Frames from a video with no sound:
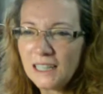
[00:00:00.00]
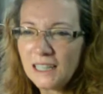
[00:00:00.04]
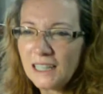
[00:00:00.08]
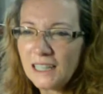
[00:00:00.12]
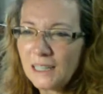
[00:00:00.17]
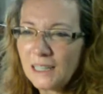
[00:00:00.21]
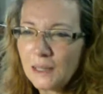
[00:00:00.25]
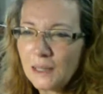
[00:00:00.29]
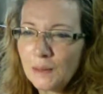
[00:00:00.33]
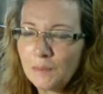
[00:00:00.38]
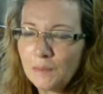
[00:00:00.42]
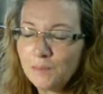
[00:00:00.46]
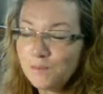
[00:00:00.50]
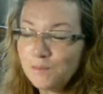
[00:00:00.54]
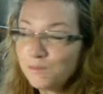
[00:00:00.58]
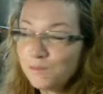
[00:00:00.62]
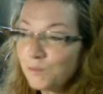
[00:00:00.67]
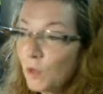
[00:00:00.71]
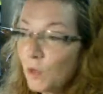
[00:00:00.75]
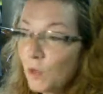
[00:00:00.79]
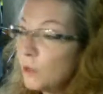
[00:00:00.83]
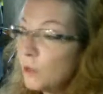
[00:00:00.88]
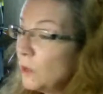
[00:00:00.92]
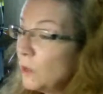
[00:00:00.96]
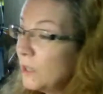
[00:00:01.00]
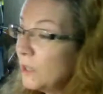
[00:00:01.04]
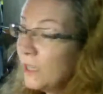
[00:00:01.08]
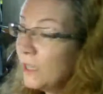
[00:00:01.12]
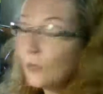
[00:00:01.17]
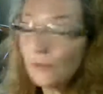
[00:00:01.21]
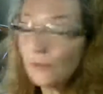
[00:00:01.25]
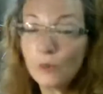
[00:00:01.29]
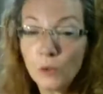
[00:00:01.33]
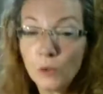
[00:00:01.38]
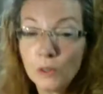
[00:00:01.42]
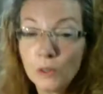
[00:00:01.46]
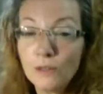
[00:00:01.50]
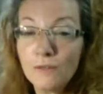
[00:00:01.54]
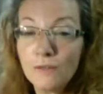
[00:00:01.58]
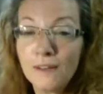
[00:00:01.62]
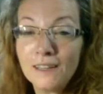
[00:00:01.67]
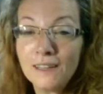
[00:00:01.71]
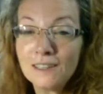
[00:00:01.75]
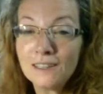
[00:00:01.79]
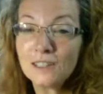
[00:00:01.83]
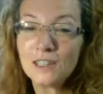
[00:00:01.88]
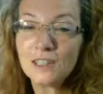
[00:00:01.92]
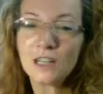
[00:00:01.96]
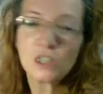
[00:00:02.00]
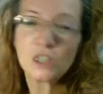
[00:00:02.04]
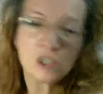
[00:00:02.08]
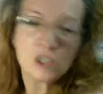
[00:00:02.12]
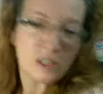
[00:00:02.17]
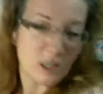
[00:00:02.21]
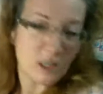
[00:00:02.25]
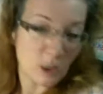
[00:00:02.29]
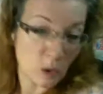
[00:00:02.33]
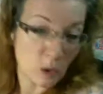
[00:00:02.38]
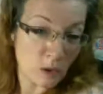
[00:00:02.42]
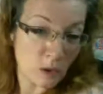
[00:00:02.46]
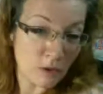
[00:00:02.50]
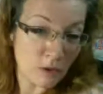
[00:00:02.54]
only fantasy I should say, the only